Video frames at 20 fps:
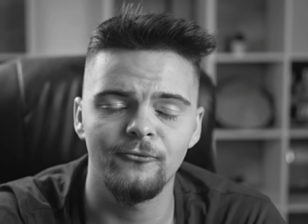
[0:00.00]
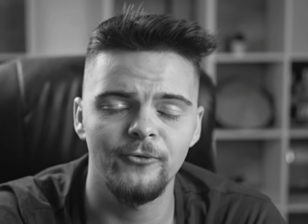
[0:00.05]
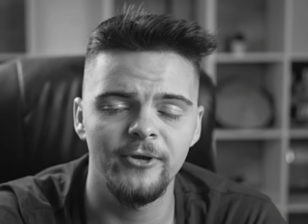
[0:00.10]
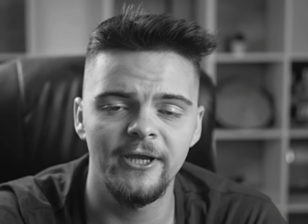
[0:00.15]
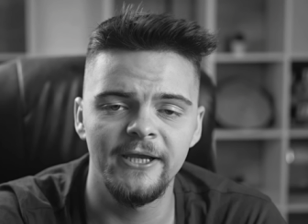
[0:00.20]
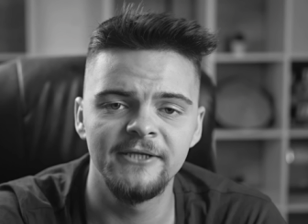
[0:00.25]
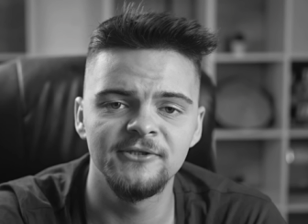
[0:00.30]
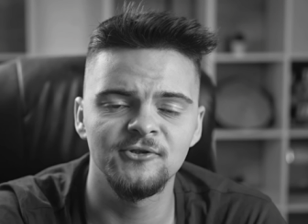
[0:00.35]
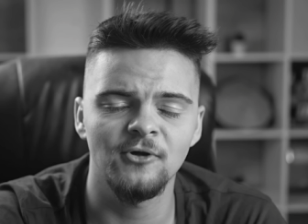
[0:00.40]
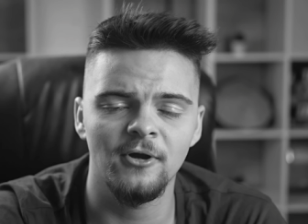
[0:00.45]

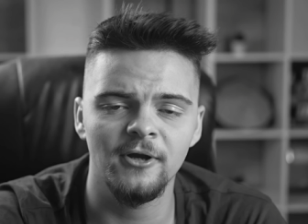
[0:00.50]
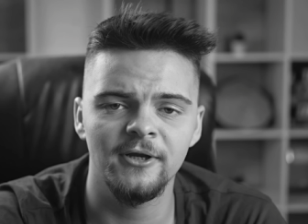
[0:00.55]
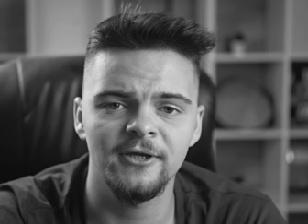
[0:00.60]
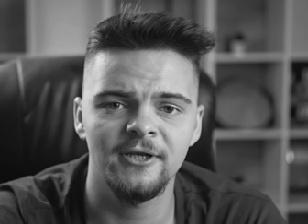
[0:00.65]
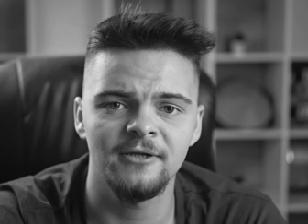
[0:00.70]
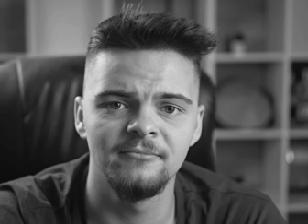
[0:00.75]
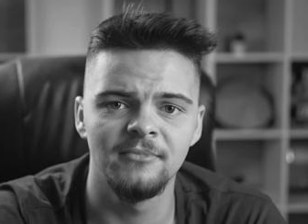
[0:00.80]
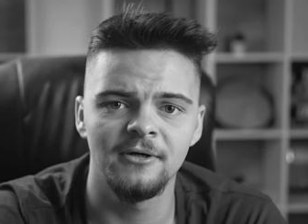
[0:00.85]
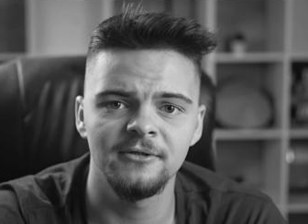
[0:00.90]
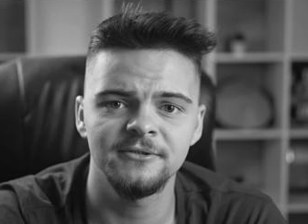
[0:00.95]
We ain't
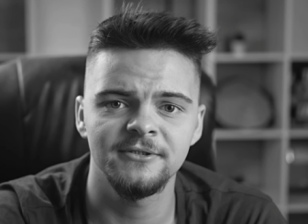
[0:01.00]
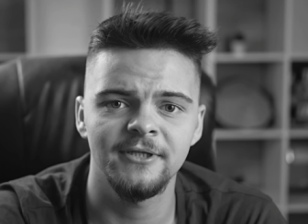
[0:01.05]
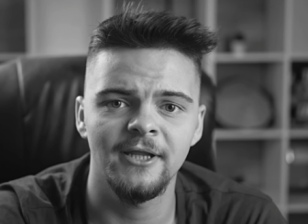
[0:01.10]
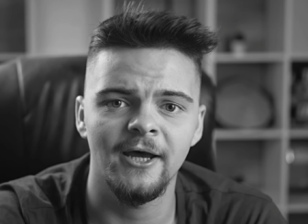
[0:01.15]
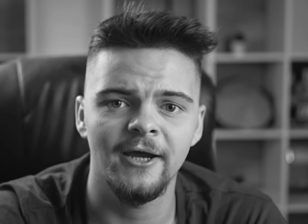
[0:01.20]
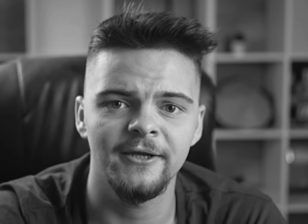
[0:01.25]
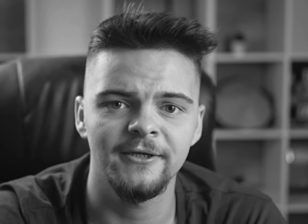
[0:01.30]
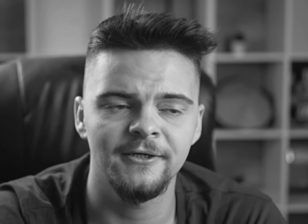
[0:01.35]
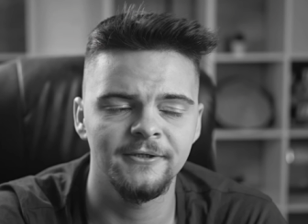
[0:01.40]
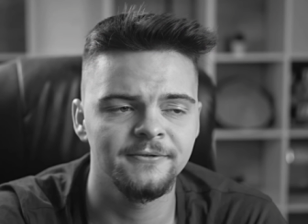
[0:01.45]
talking about
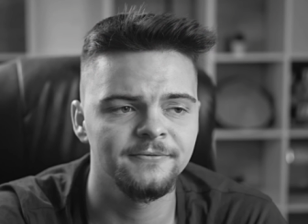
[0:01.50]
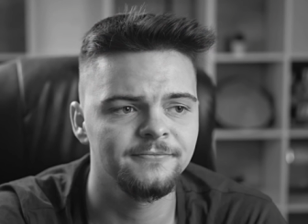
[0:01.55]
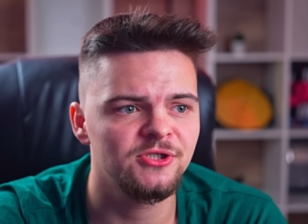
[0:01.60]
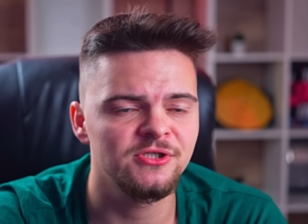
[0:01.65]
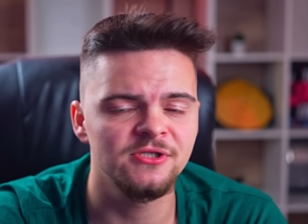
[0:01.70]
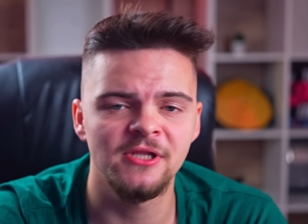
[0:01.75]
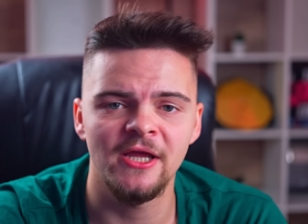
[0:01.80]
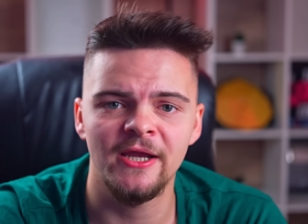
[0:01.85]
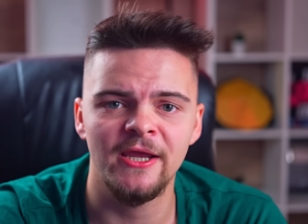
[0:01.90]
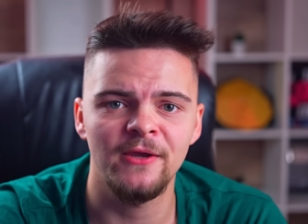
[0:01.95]
Nia.
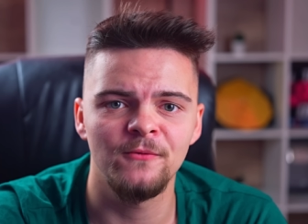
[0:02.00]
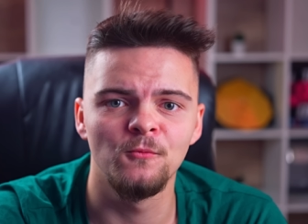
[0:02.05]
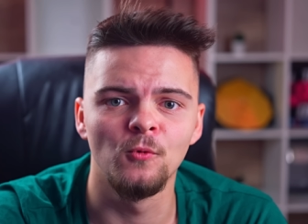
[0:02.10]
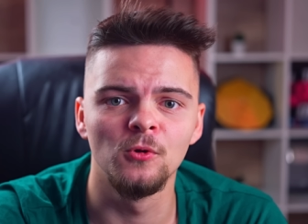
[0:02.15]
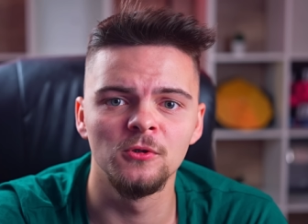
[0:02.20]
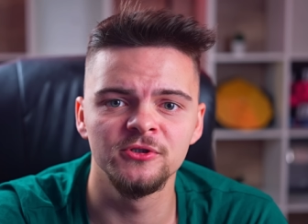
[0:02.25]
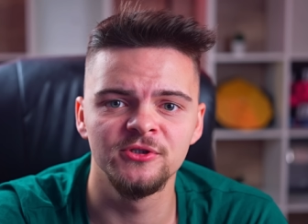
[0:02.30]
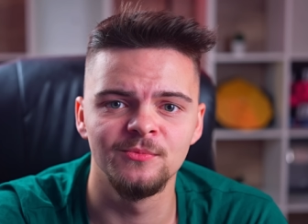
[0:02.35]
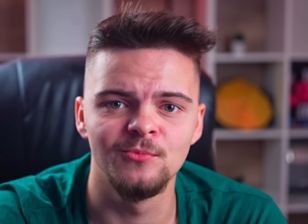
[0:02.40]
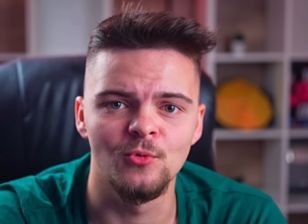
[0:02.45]
She's like a
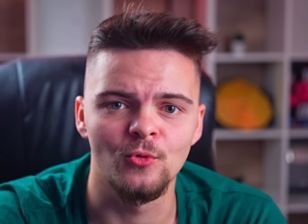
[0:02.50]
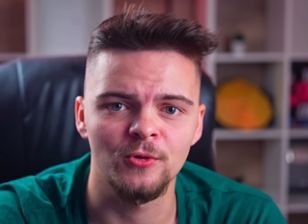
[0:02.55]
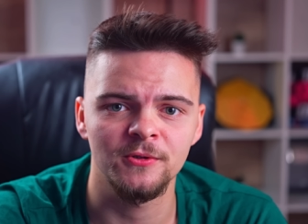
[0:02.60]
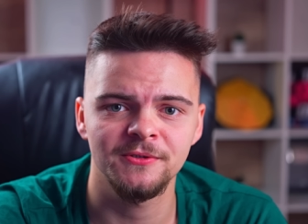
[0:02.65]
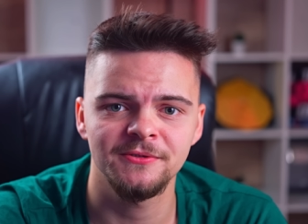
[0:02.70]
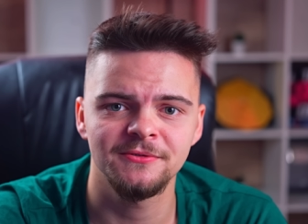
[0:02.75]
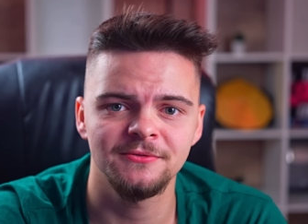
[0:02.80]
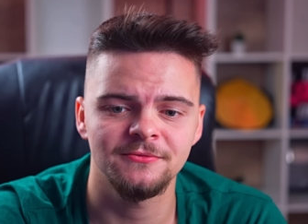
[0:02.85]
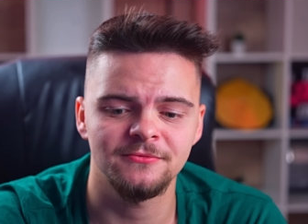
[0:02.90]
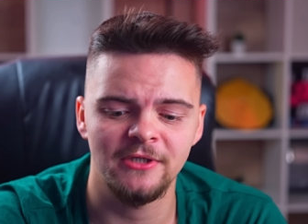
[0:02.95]
Voldemort
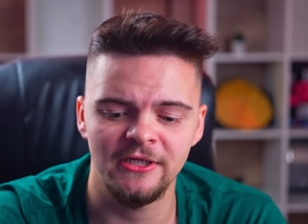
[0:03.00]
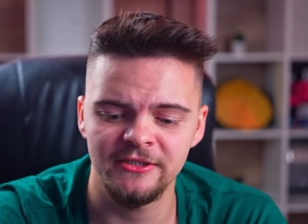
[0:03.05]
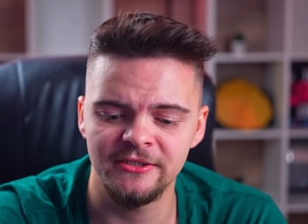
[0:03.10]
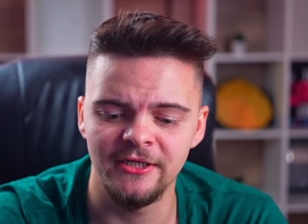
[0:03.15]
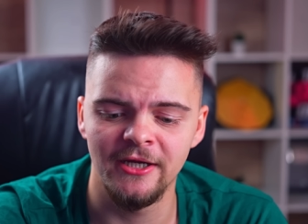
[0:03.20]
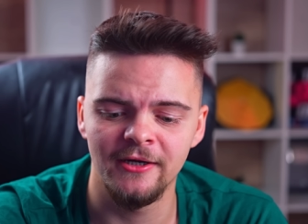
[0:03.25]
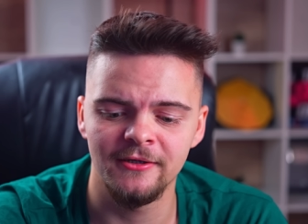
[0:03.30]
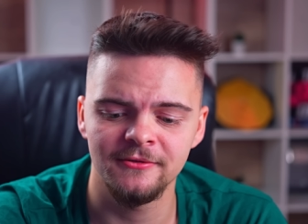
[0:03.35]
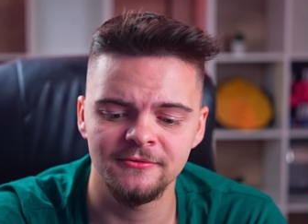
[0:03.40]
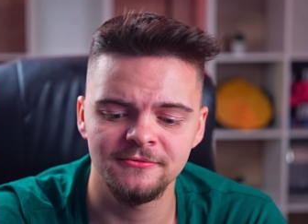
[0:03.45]
right
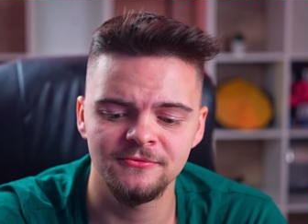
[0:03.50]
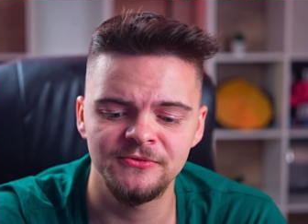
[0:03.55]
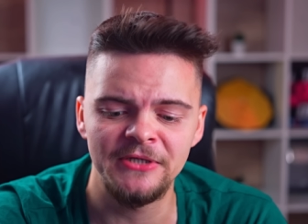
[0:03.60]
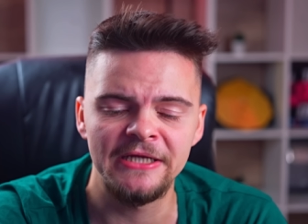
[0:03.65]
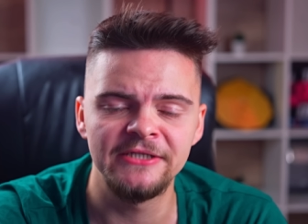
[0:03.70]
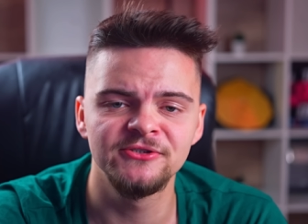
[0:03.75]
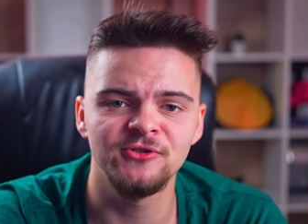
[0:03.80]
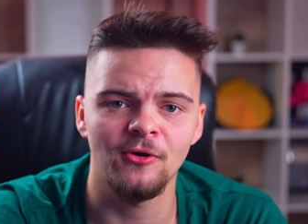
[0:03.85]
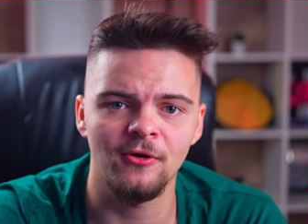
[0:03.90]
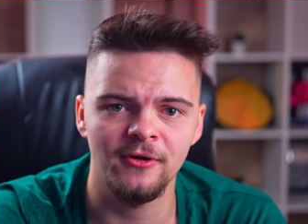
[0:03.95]
now. We
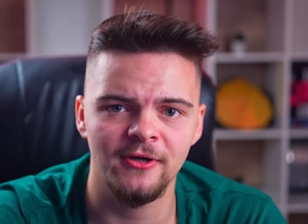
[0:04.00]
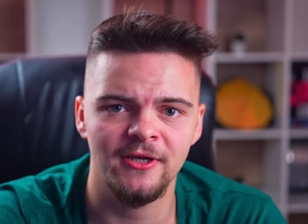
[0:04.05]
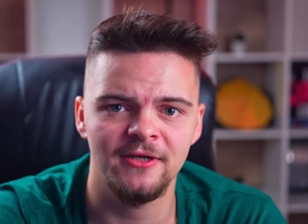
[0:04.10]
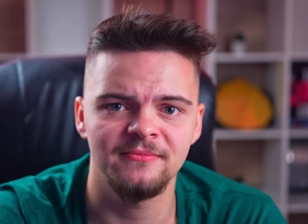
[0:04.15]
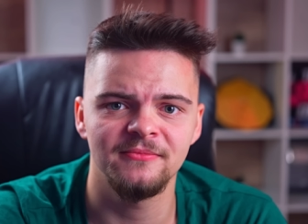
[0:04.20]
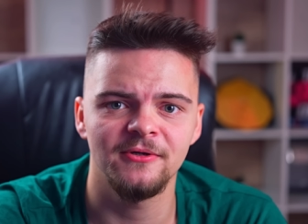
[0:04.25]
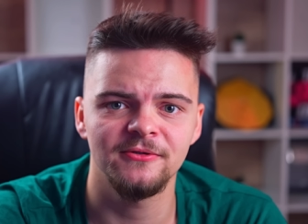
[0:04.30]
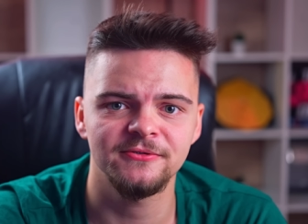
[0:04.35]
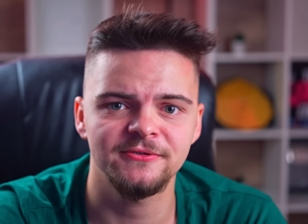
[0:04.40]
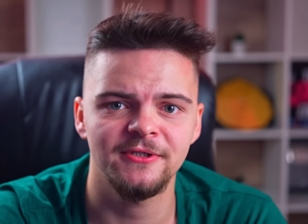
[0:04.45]
ain't talking
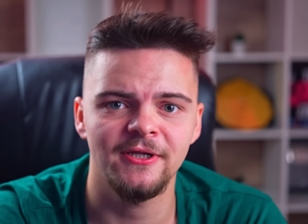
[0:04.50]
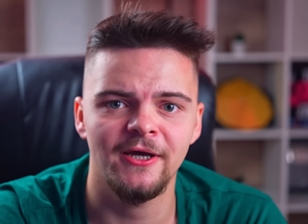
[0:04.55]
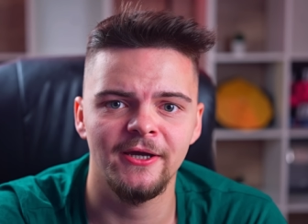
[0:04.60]
about